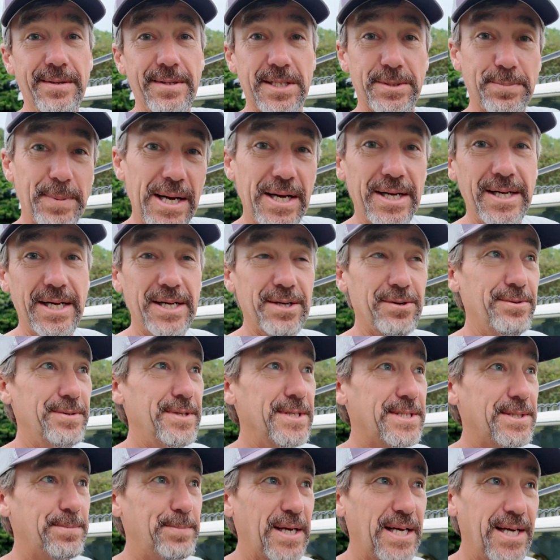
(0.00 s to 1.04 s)
The spot lock on
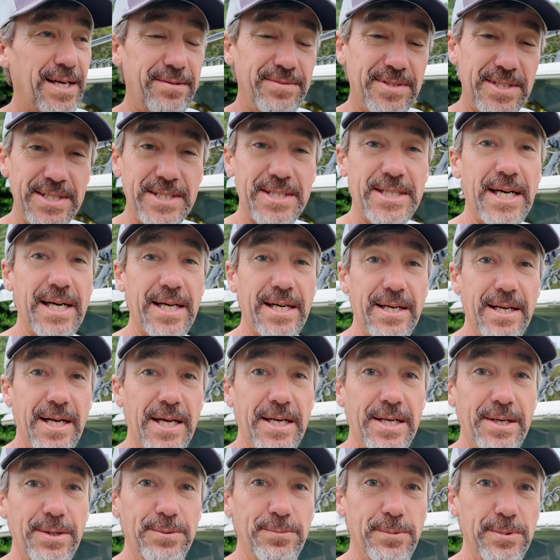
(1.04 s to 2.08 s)
this behaves exactly
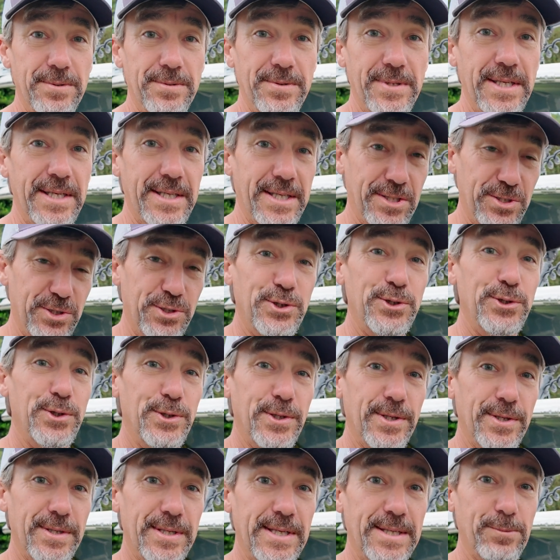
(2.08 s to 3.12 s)
like you would think it
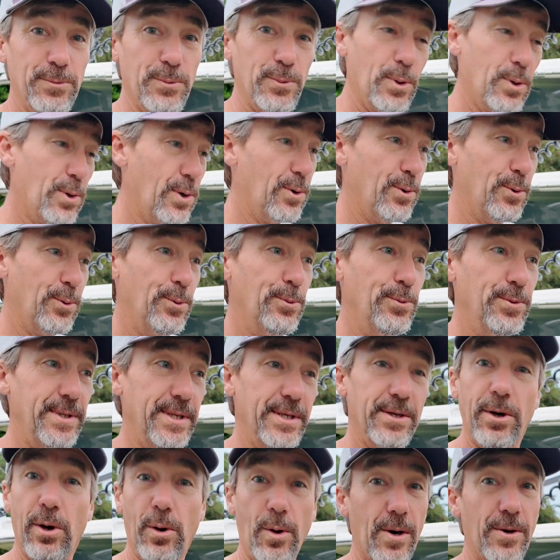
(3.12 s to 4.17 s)
should. It will hold
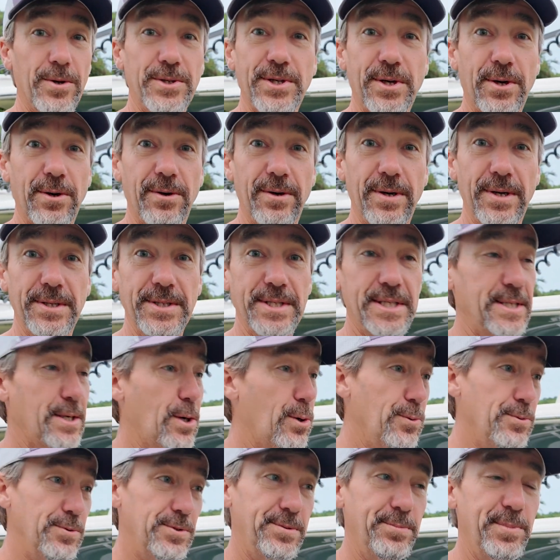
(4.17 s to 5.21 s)
in a cross current. It
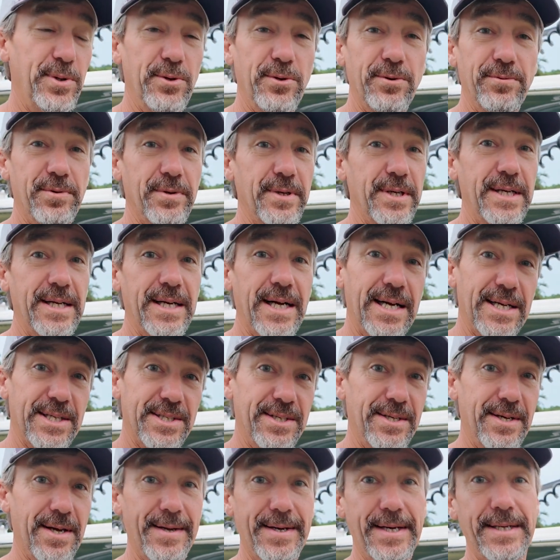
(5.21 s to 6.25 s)
holds beautifully. It has
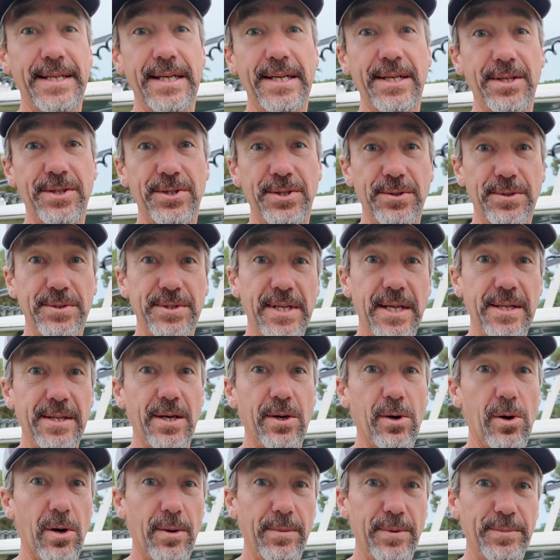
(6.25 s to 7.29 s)
none of the issues that the
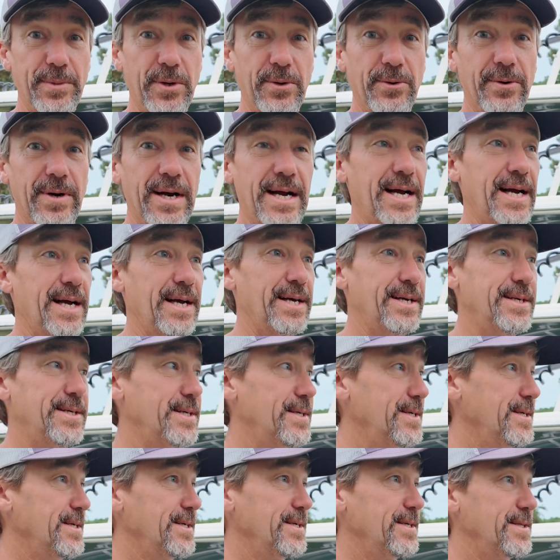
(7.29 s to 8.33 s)
Garmin motor had.
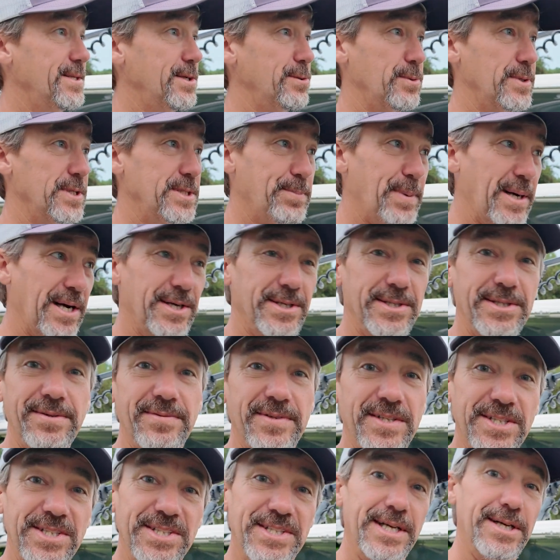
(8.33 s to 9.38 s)
The response of
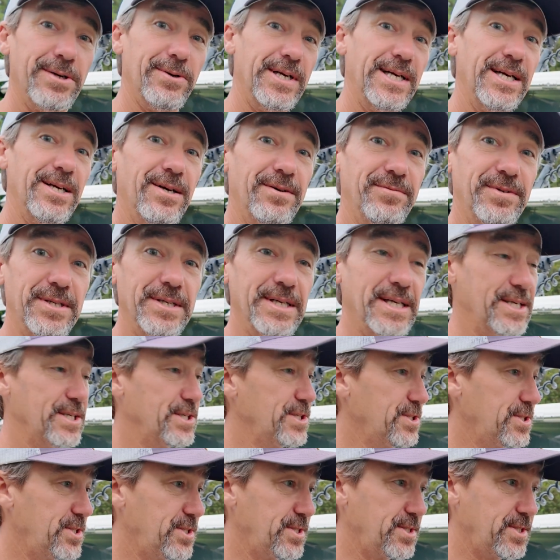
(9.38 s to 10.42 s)
the steering of it is
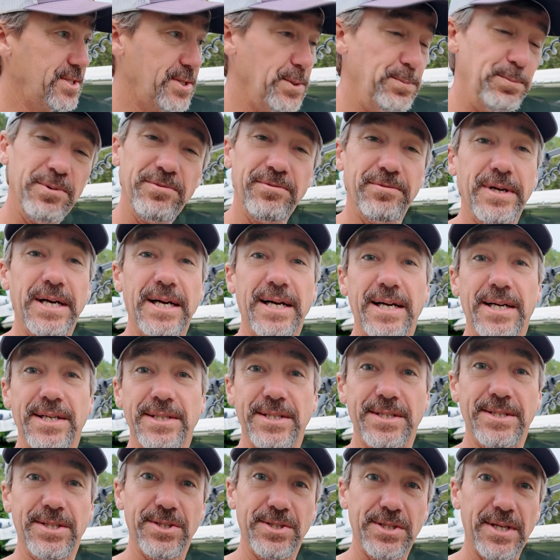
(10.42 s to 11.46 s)
super
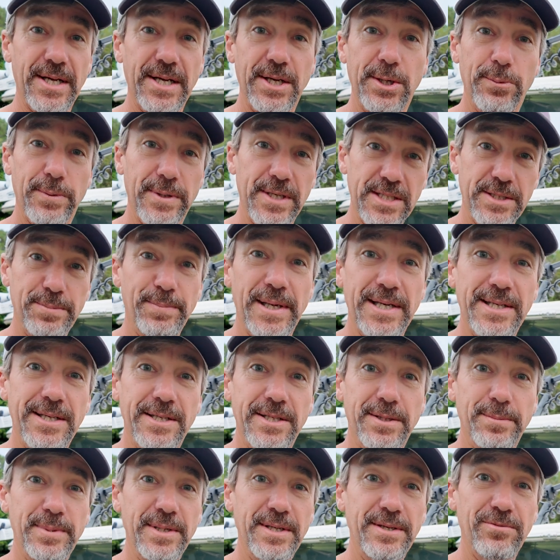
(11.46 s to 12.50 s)
fast, just like you would expect
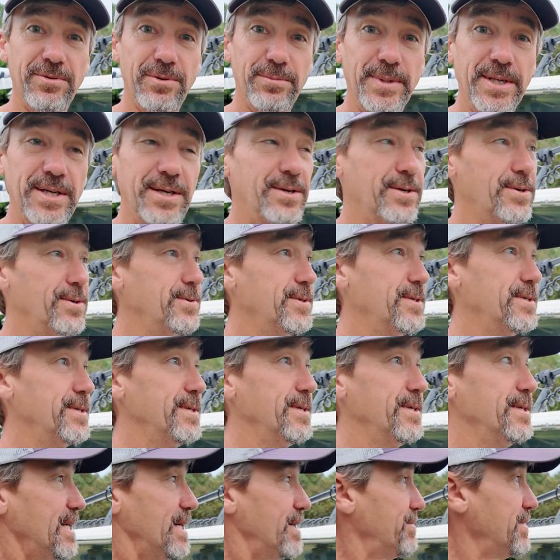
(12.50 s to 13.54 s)
it to be from Minn Kota.
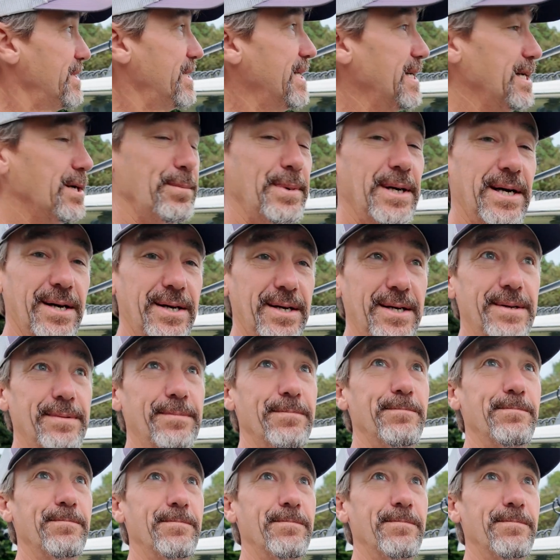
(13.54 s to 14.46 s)
Everything about it,